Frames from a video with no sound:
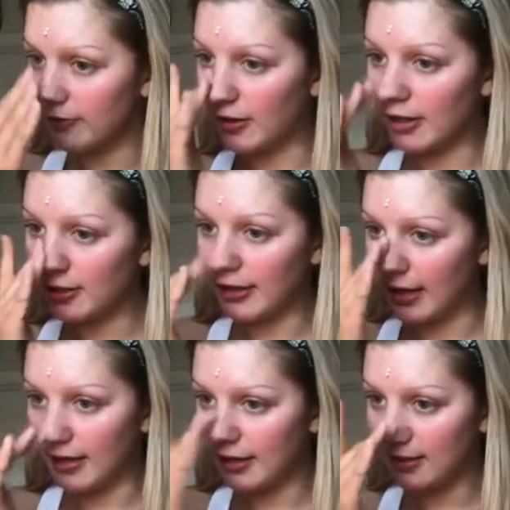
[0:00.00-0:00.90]
far,
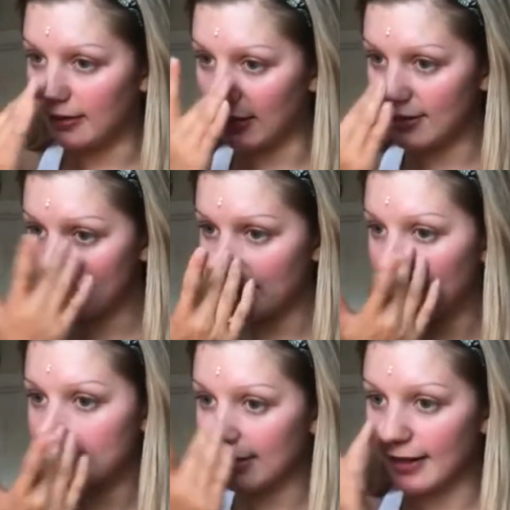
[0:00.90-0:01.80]
like not
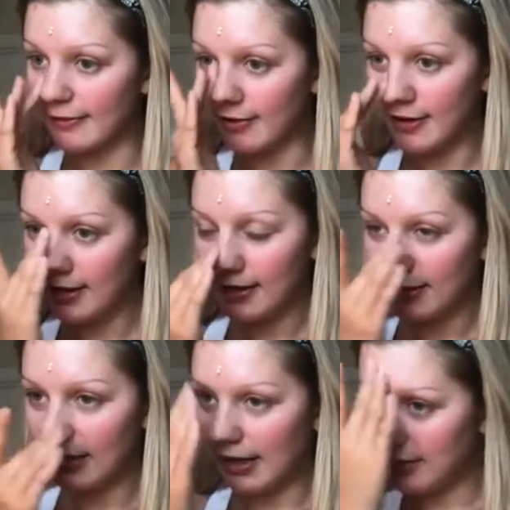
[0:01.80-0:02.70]
sponsored, I've
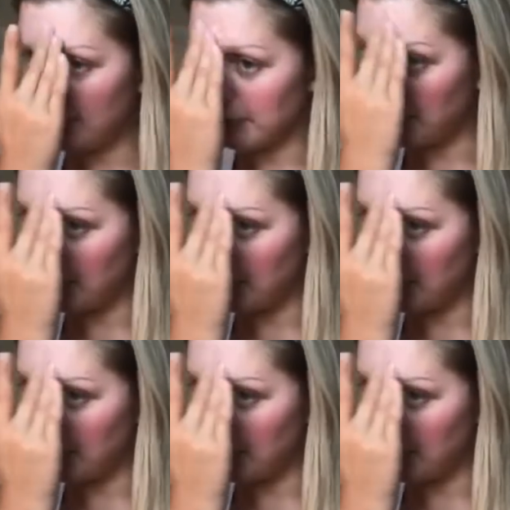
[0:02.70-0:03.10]
gotten